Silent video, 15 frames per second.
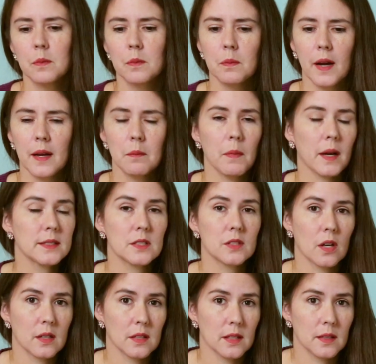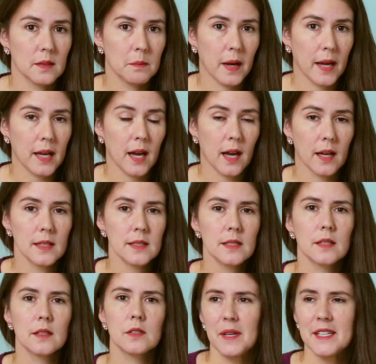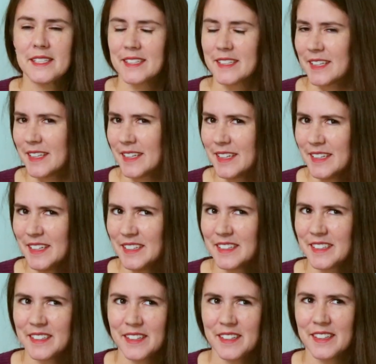mine started in my eyes. Basically,